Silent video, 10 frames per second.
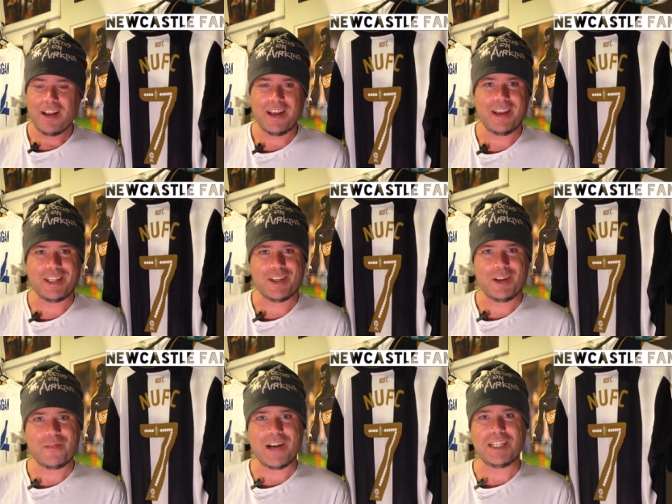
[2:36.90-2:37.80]
Uh,
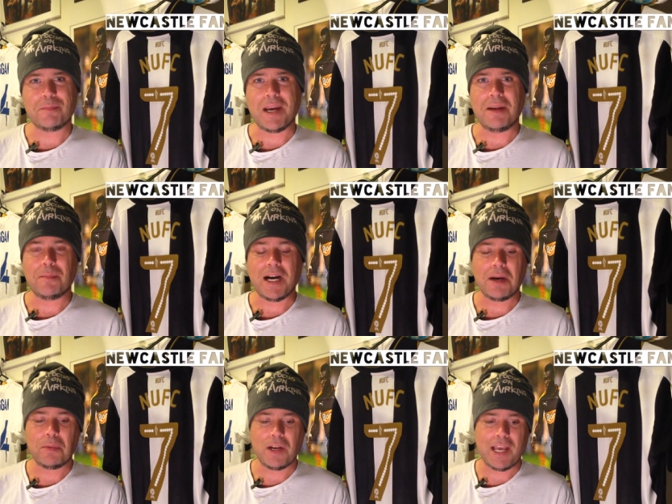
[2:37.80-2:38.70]
Sunderland fans biting
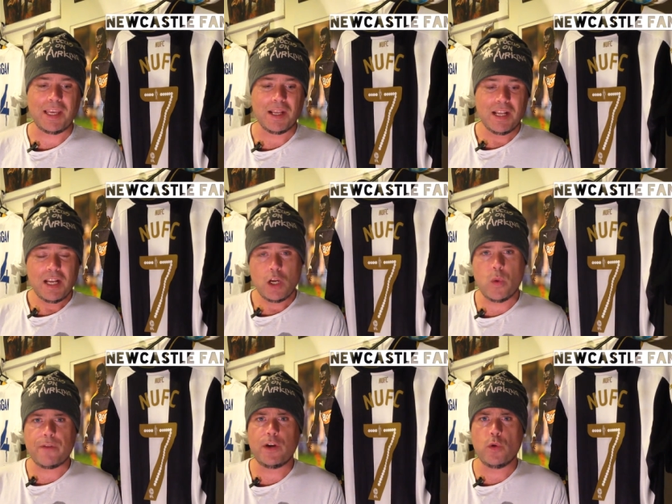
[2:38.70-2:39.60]
back, but hey,
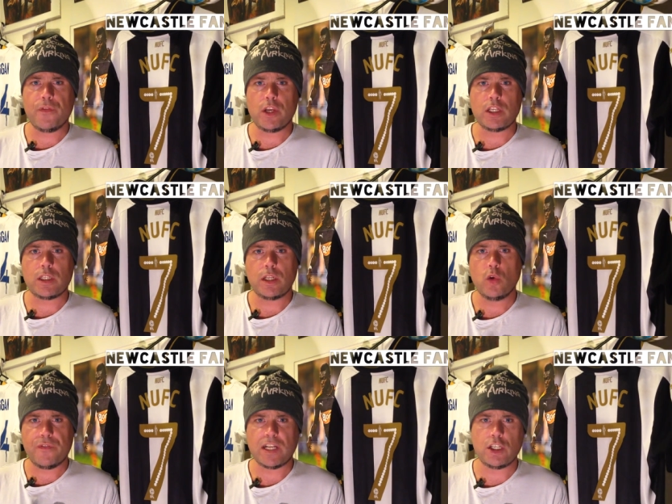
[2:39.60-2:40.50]
quick video for you,
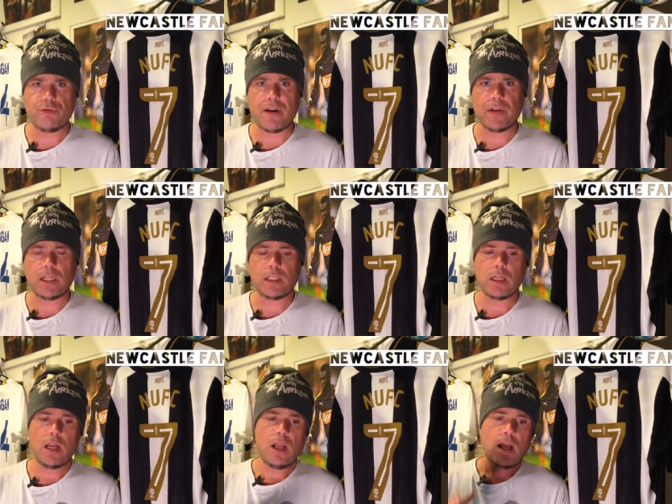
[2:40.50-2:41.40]
no fancy graphics.
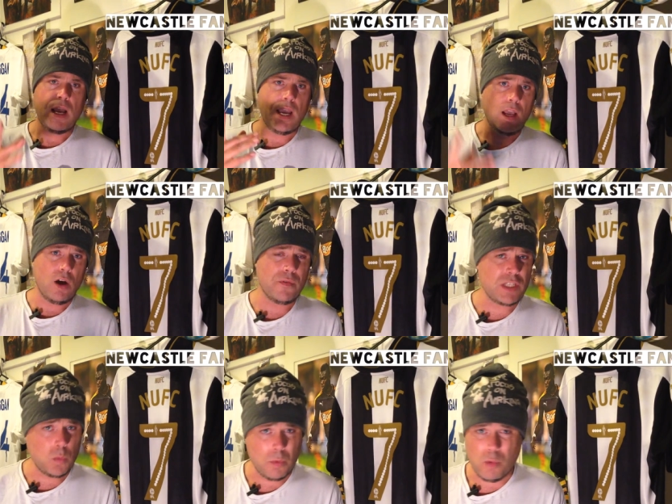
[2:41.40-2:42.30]
Uh,
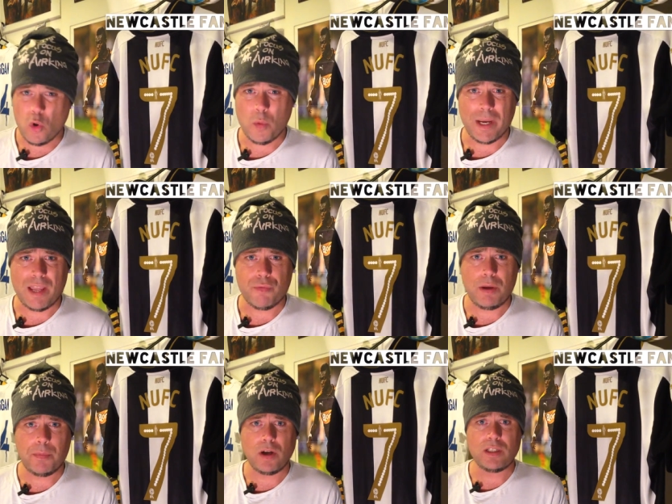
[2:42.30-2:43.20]
obviously, we hope to get
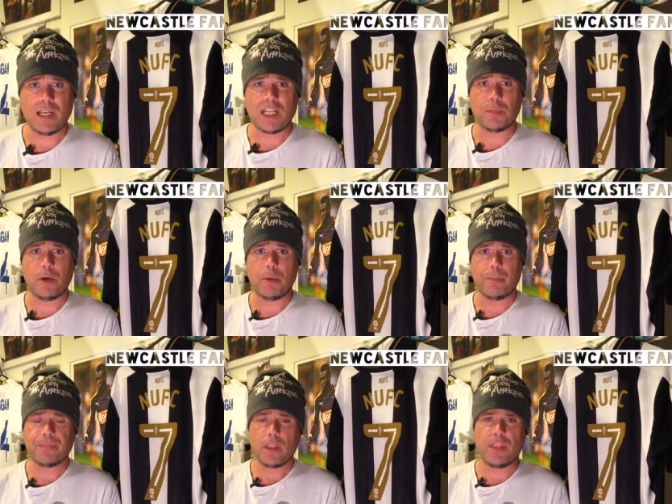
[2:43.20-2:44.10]
three points against
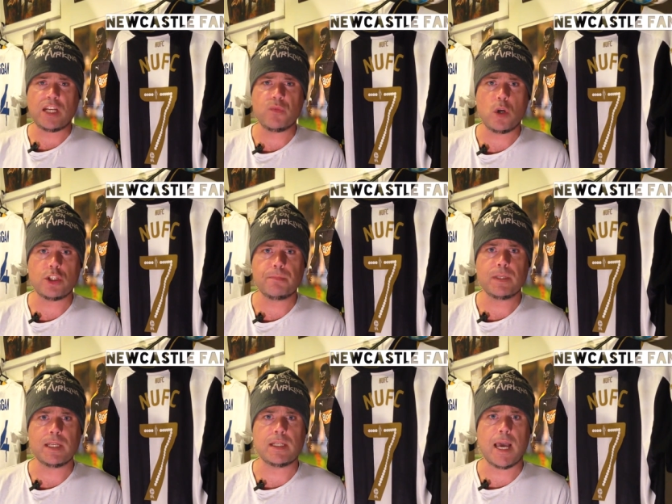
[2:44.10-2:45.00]
Birmingham. Thanks for watching,
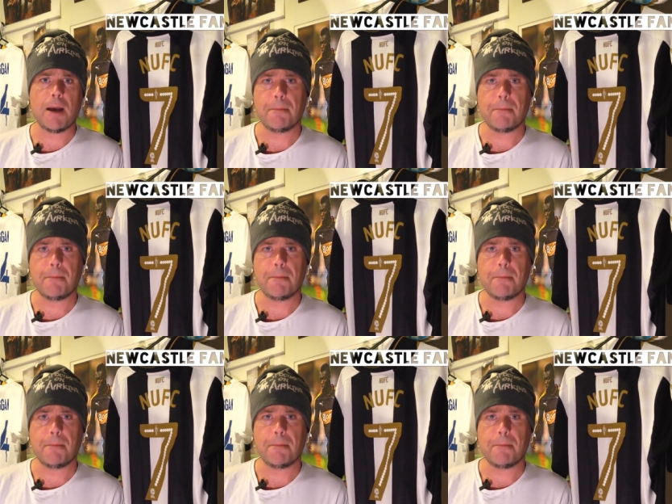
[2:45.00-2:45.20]
see you later.